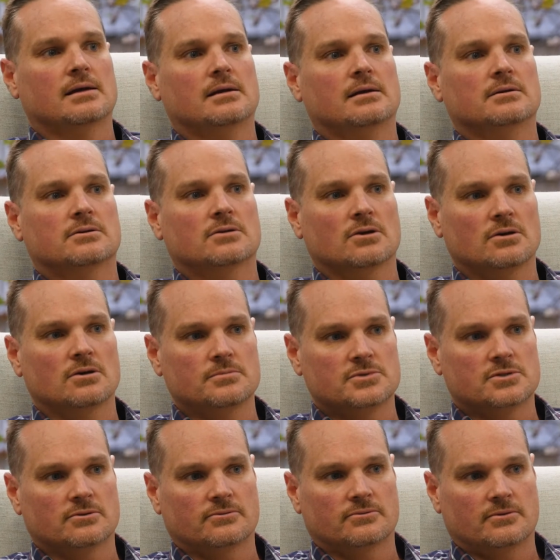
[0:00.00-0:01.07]
In
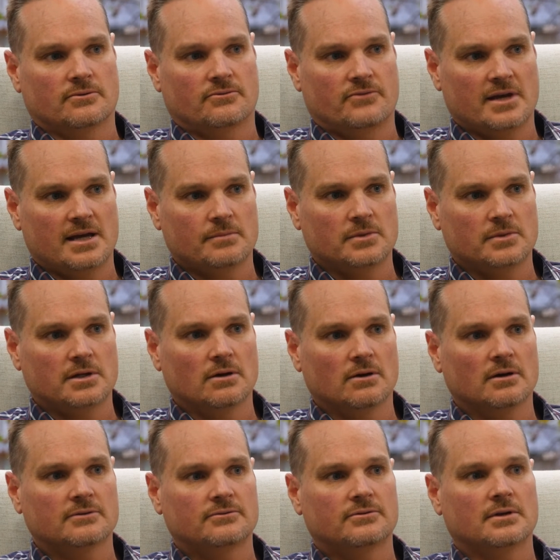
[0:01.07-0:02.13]
terms of the family
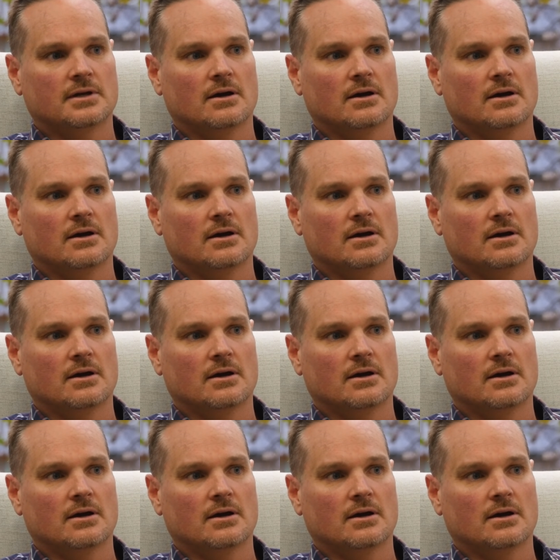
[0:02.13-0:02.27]
life,